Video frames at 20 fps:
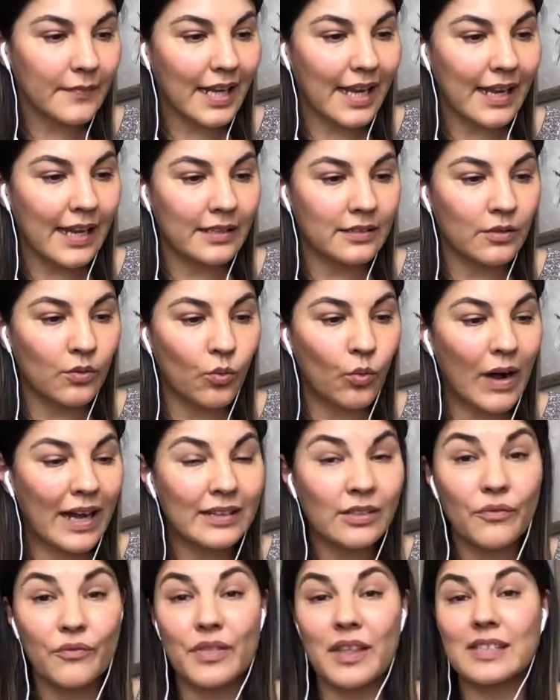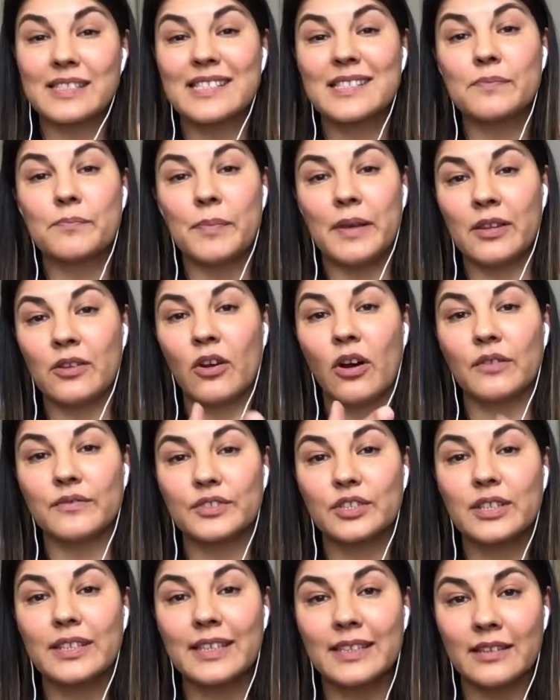And one of the
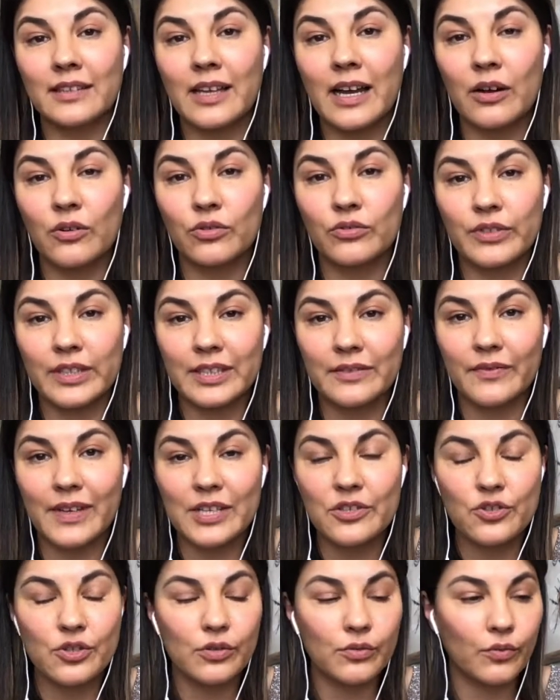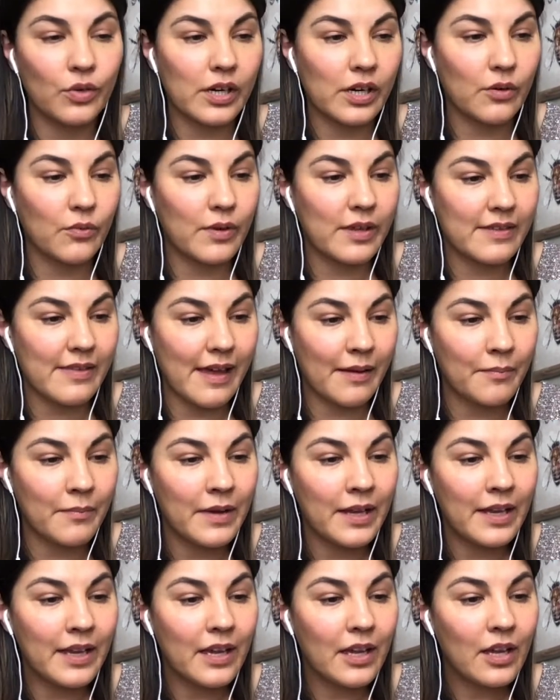spin-offs in our reinvention work with them
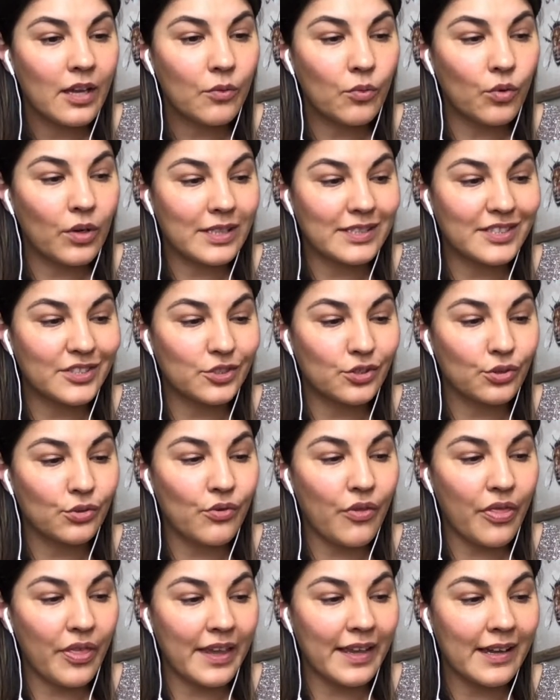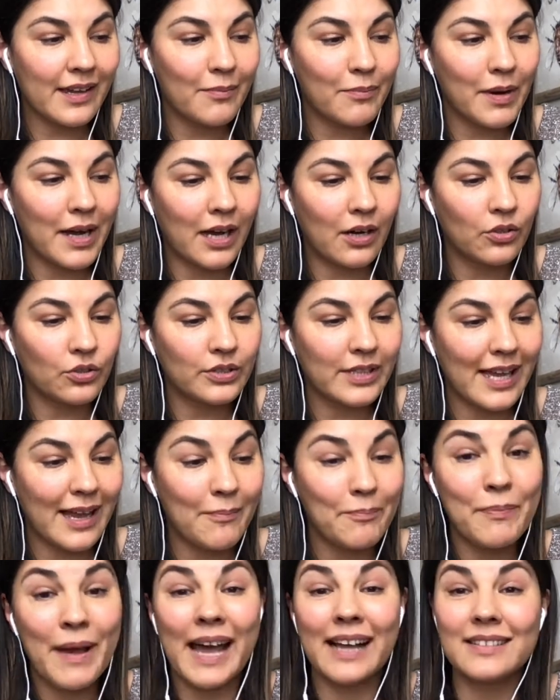was to think about
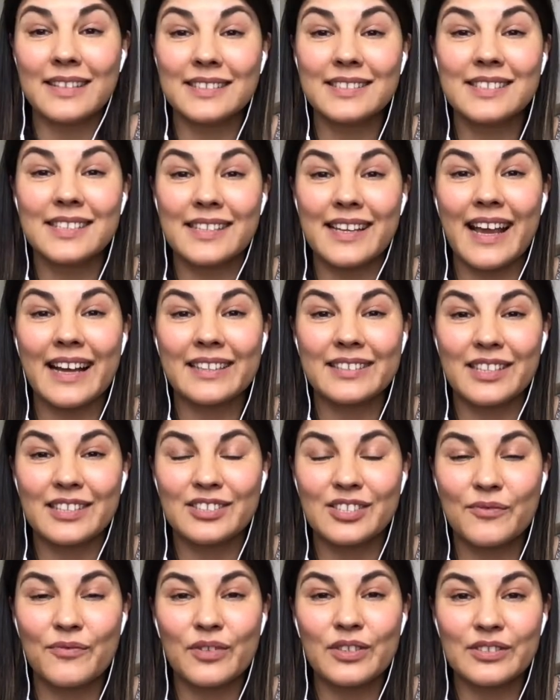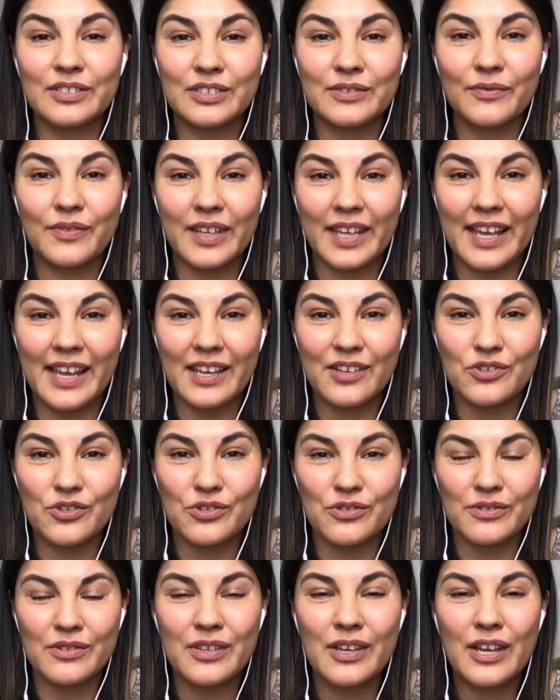a balancing act, a diversification,